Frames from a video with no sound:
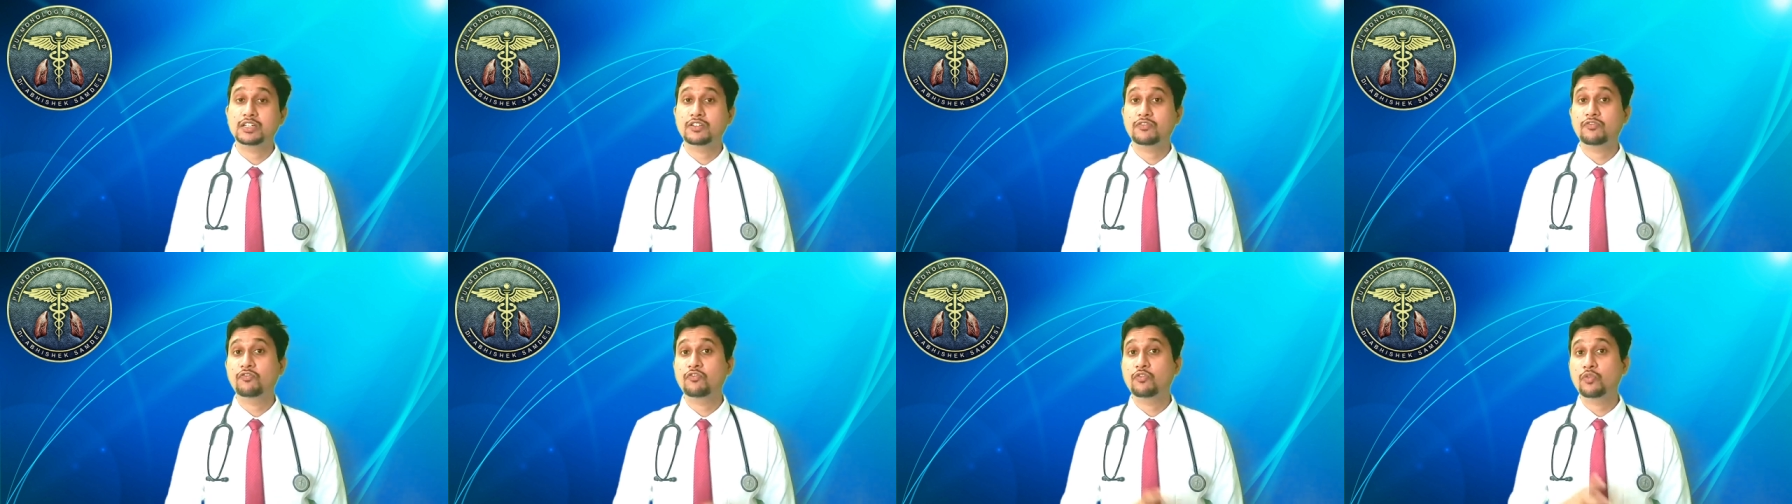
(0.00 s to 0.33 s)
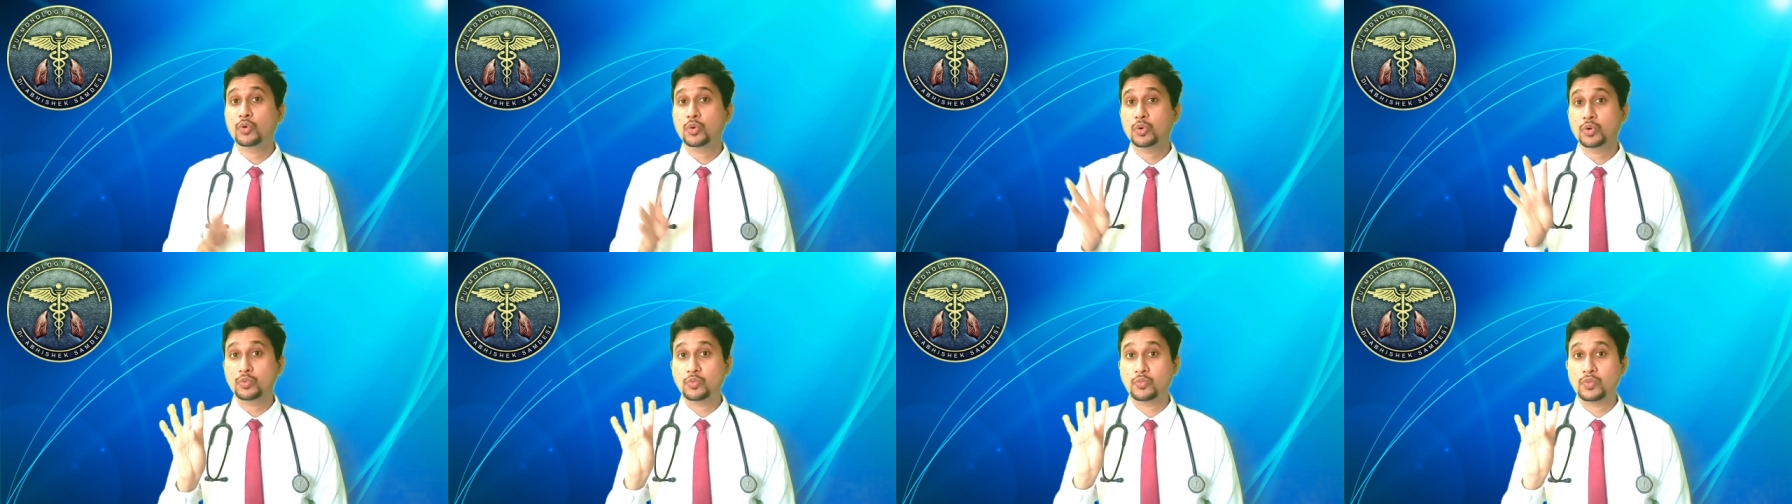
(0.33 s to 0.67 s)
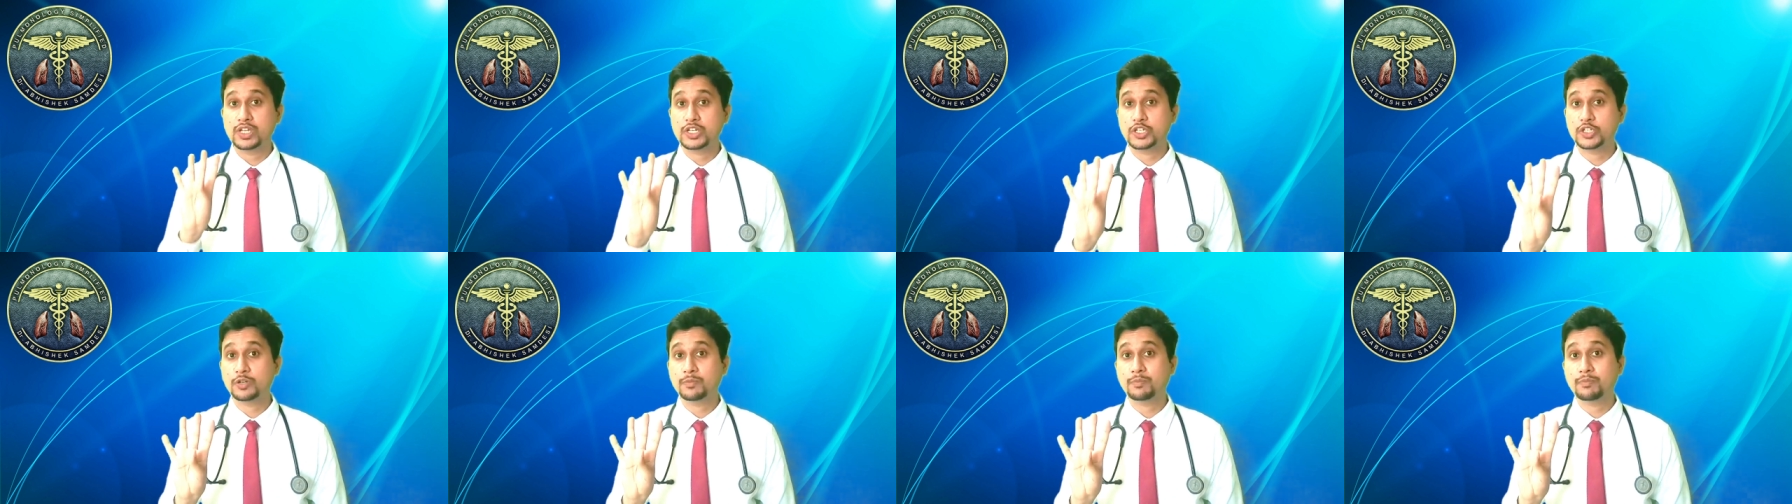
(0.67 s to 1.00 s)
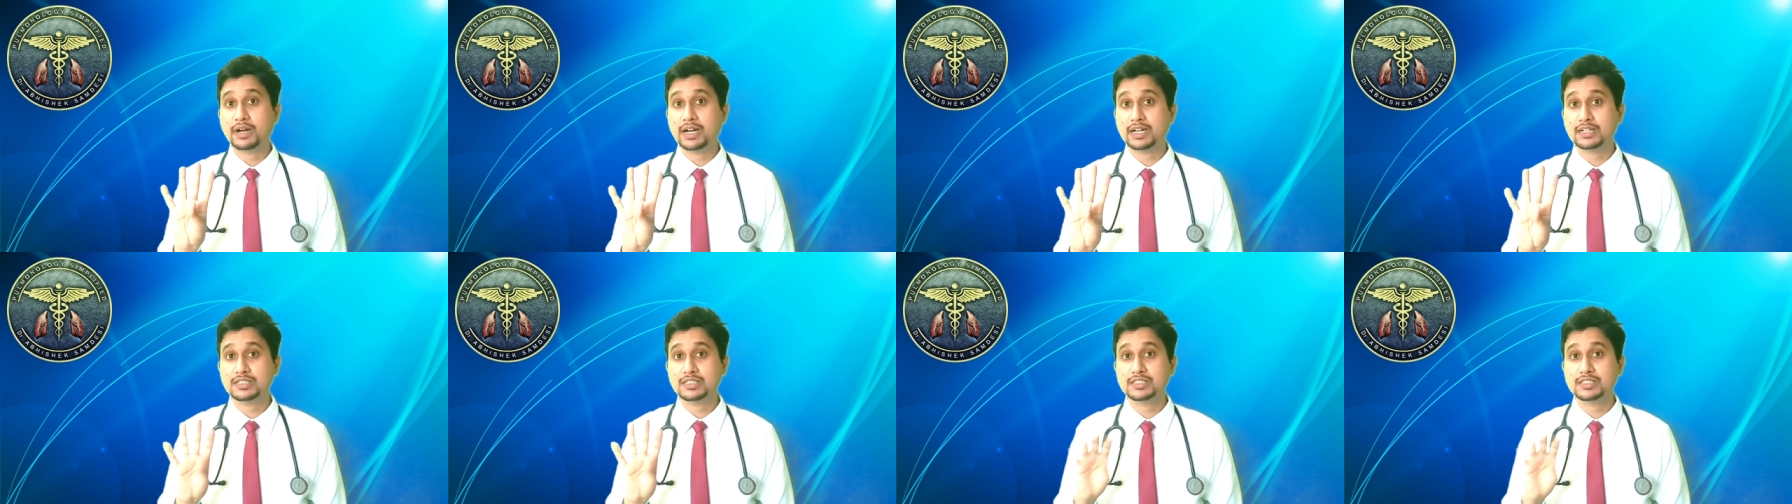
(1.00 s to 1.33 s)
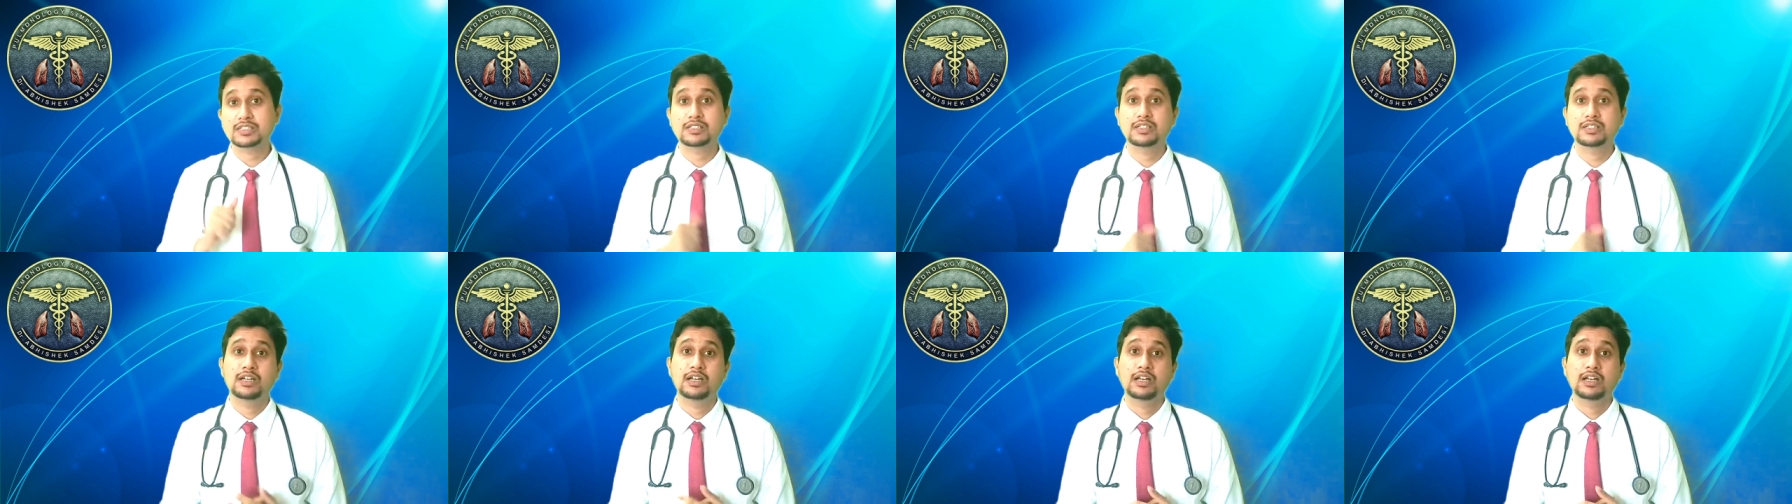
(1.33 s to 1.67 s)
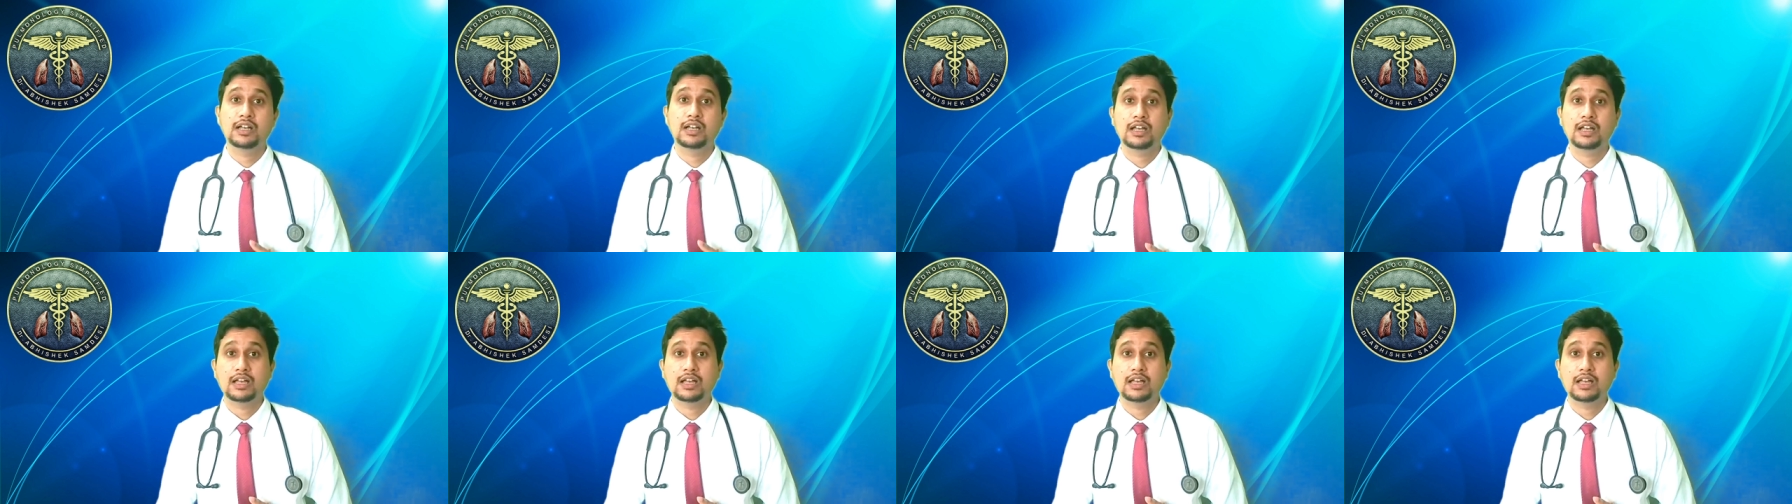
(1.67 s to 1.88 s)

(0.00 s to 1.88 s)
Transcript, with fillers: in four video parts